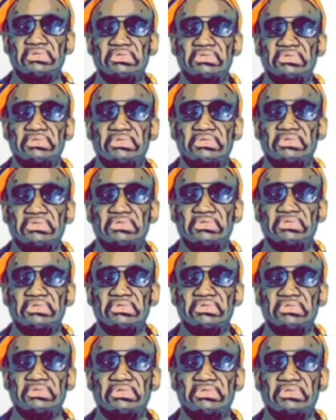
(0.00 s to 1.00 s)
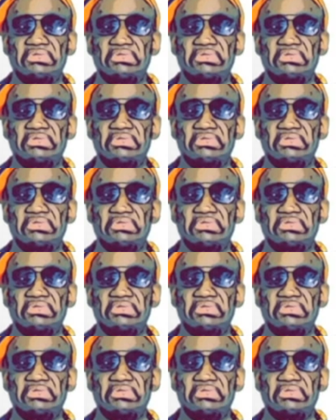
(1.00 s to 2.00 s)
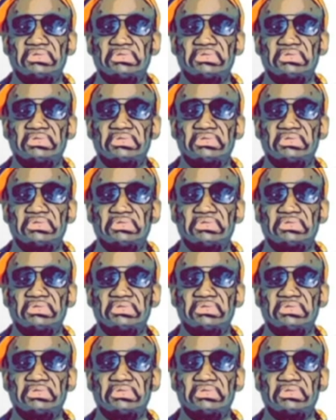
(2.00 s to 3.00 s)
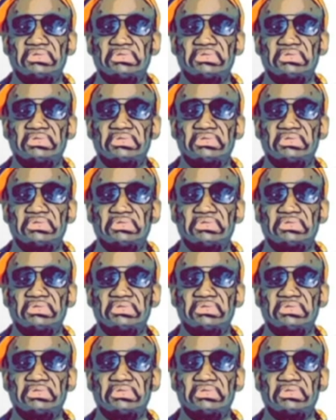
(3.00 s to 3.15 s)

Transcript: No words are spoken by the person on screen.